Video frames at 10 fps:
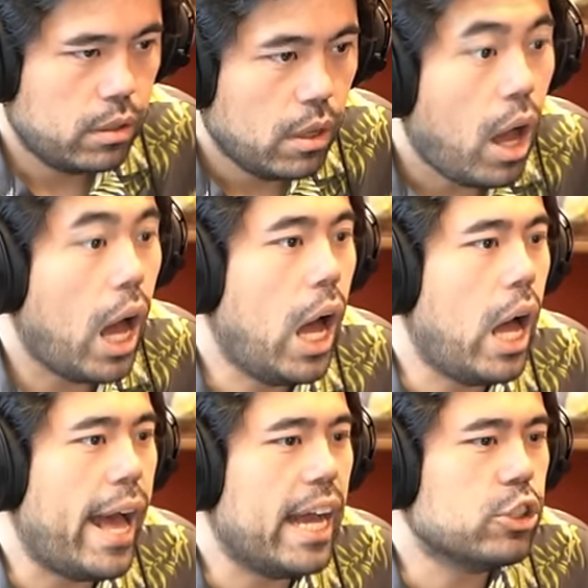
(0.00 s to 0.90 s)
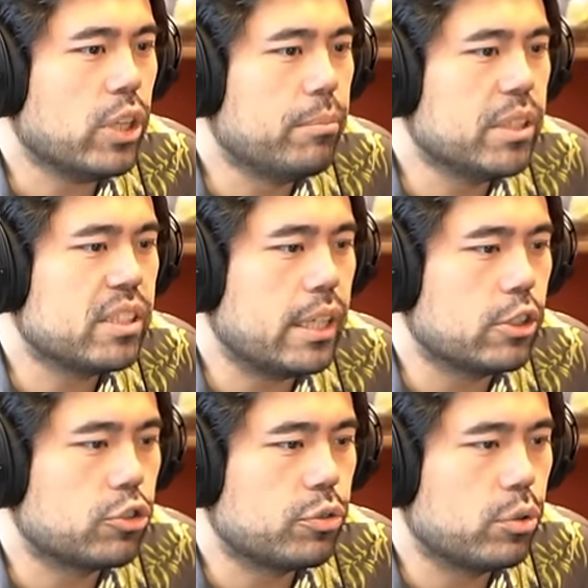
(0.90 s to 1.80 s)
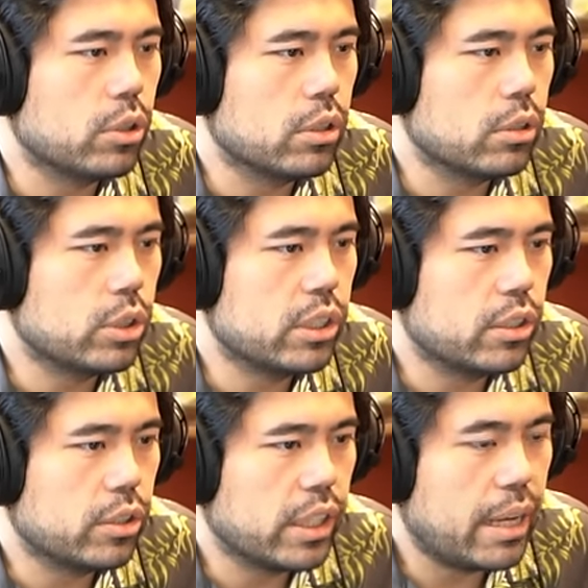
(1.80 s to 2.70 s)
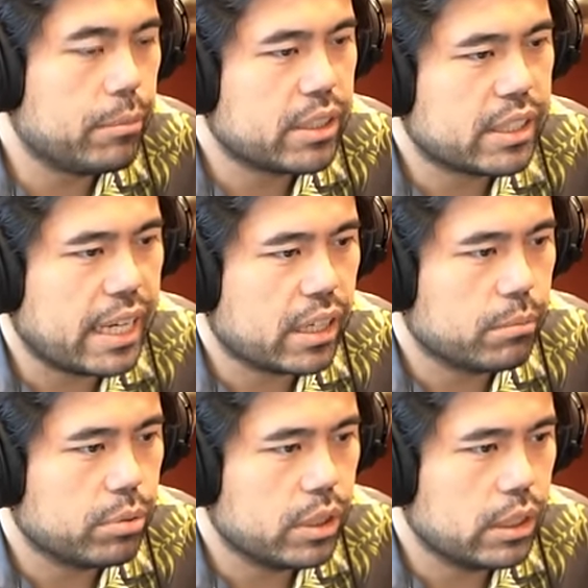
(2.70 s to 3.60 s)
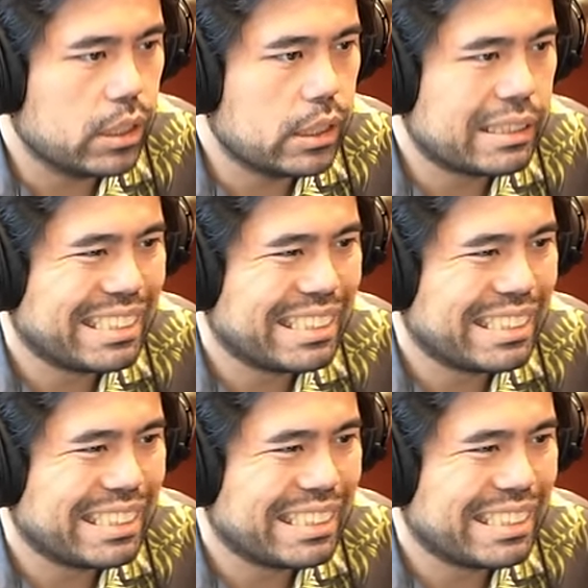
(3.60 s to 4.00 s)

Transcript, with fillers: ah actually I missed h4 oh yeah I missed that completely